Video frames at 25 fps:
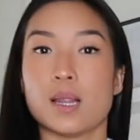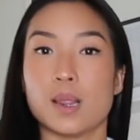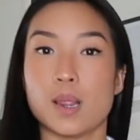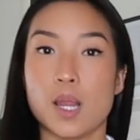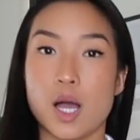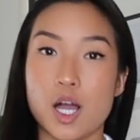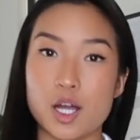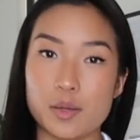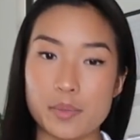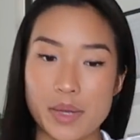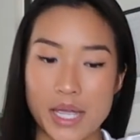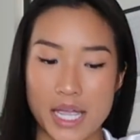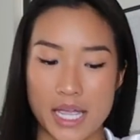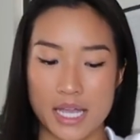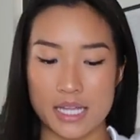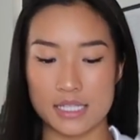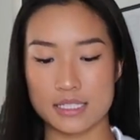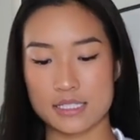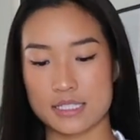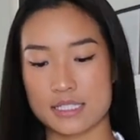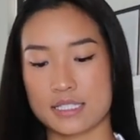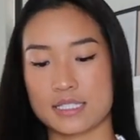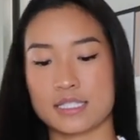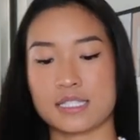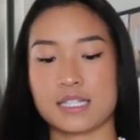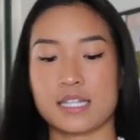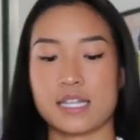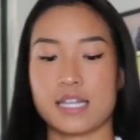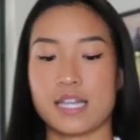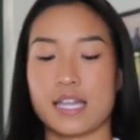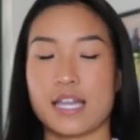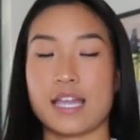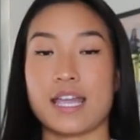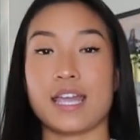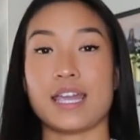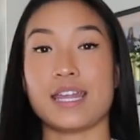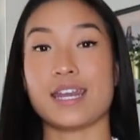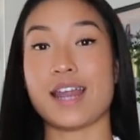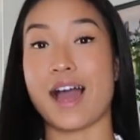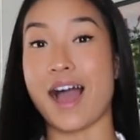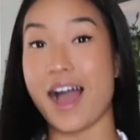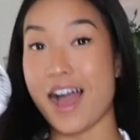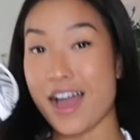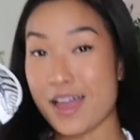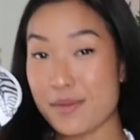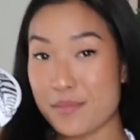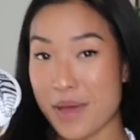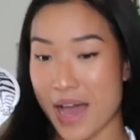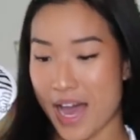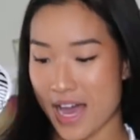long pants, an
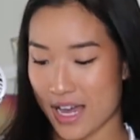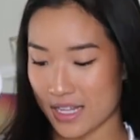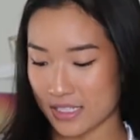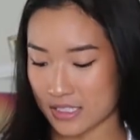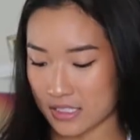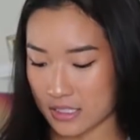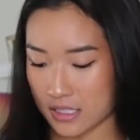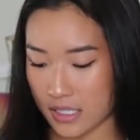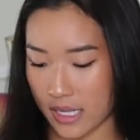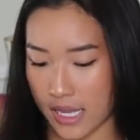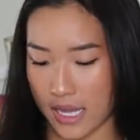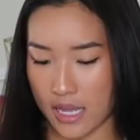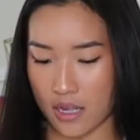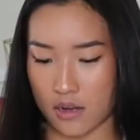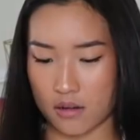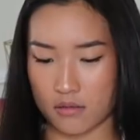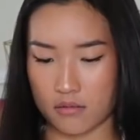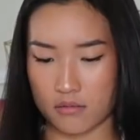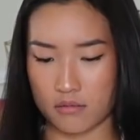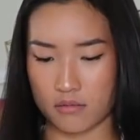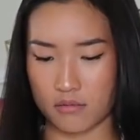eye mask, and